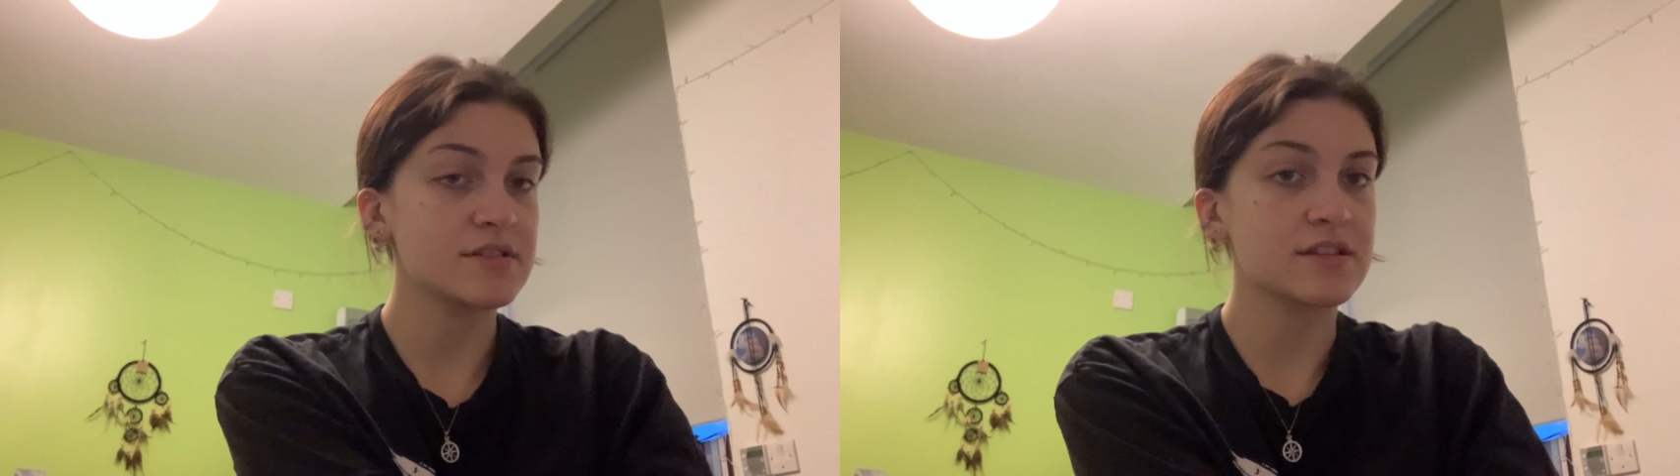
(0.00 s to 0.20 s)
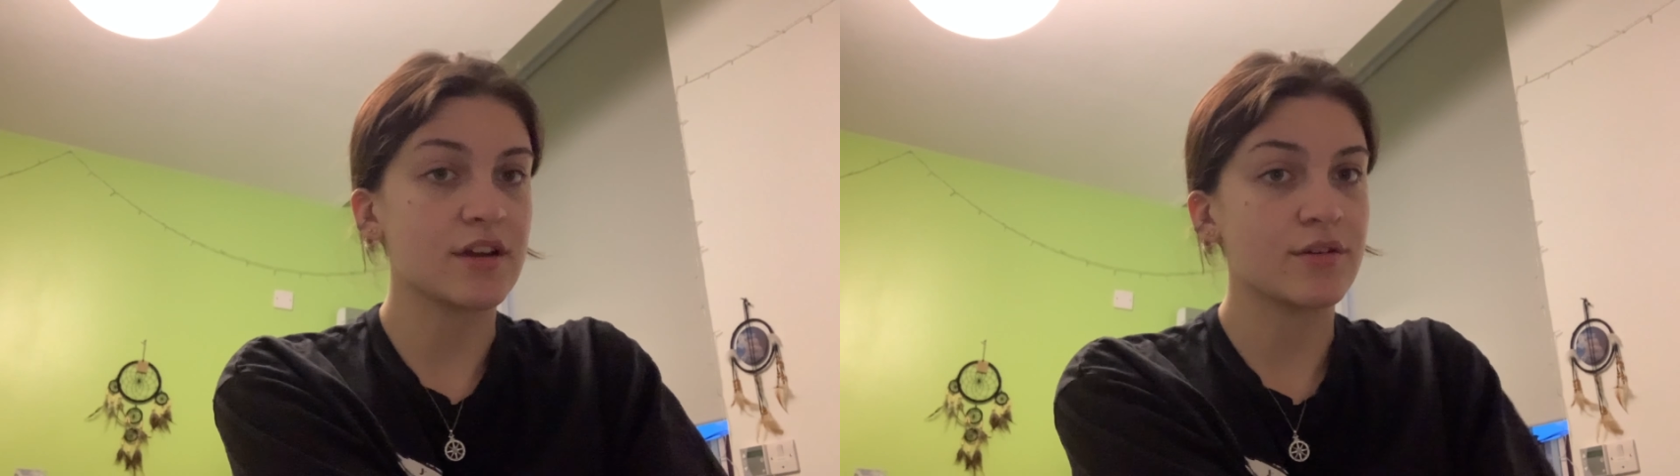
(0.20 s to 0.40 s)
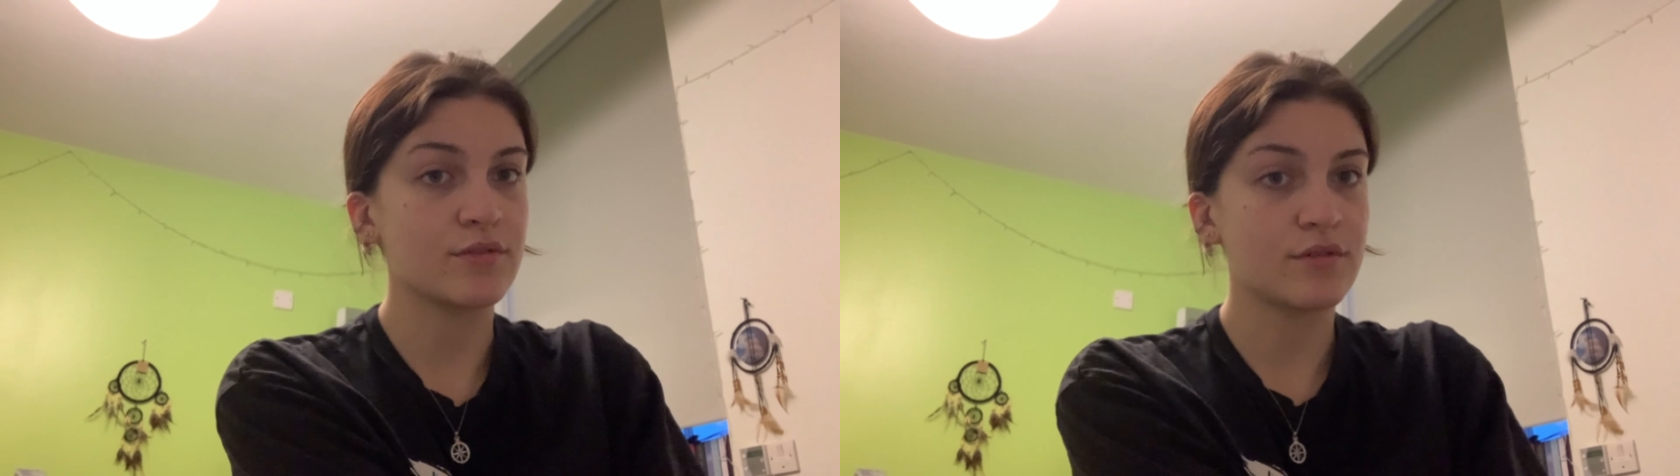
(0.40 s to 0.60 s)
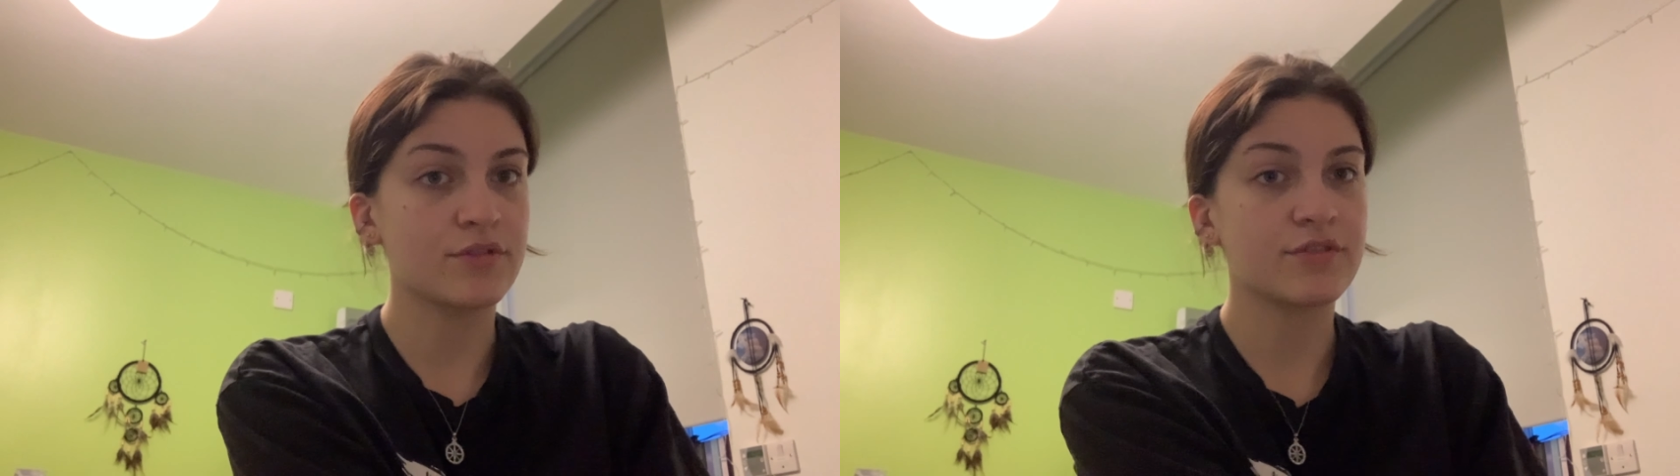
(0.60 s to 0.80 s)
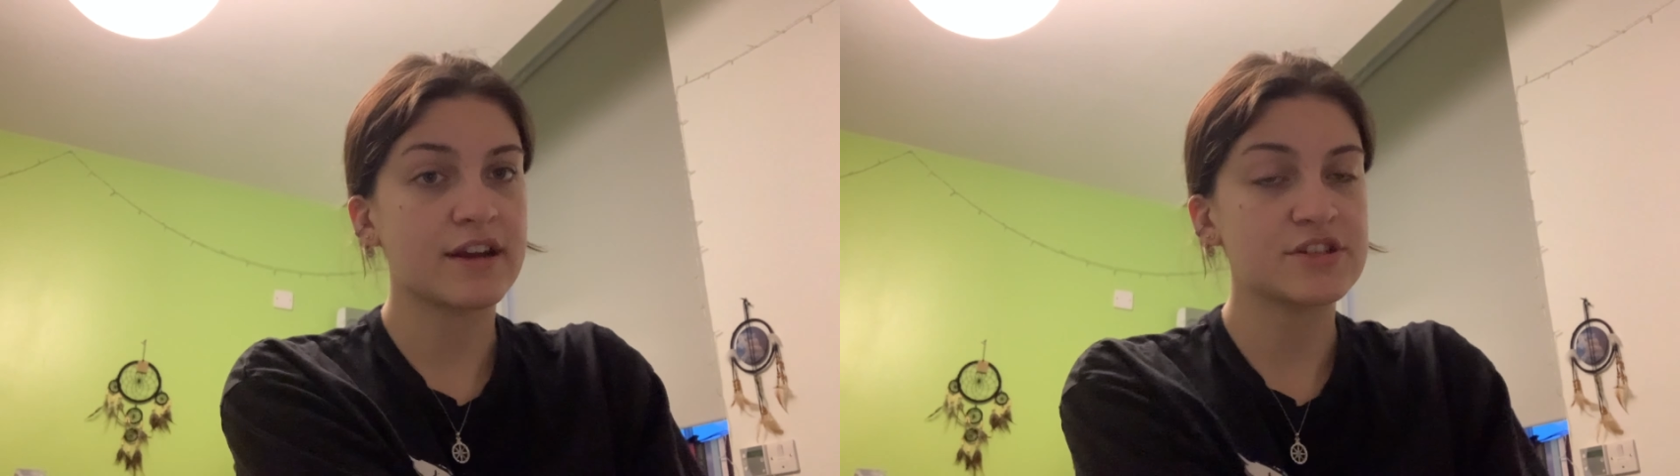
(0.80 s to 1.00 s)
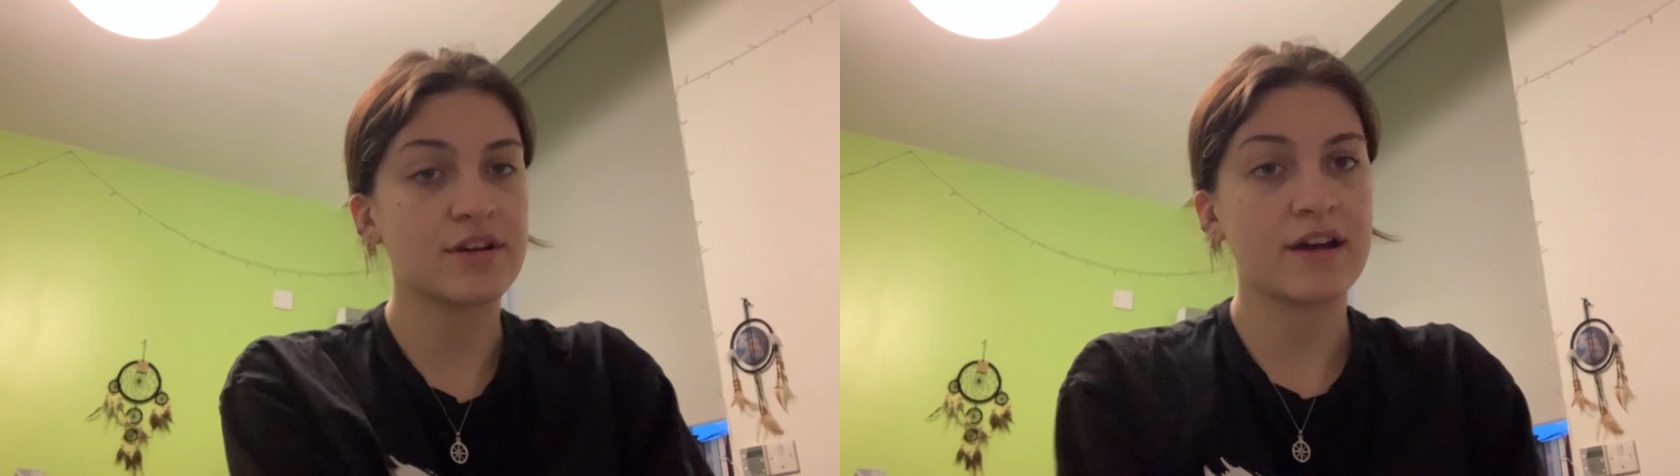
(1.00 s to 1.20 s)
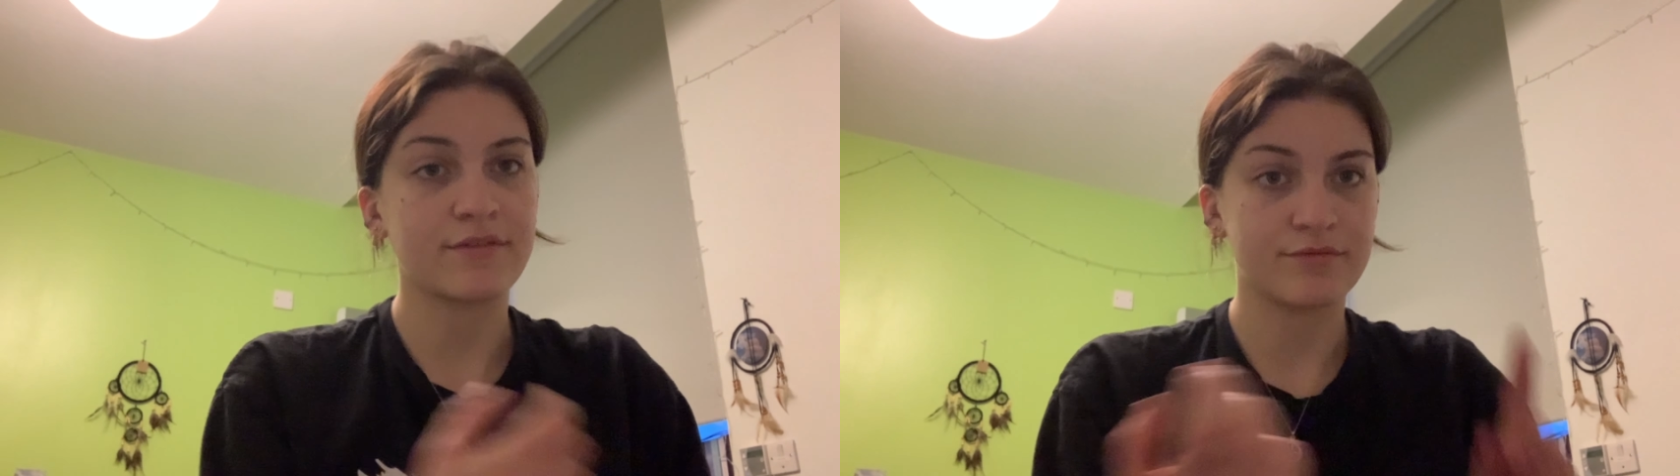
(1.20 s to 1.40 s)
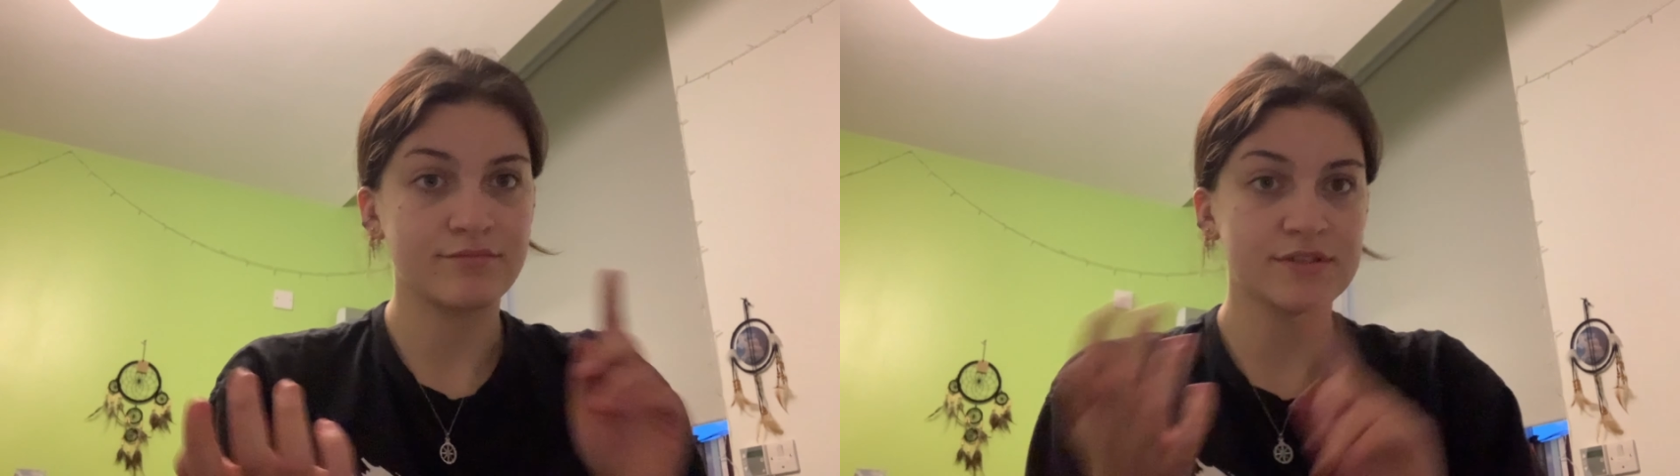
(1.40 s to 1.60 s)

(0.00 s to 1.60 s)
So on the Grange you have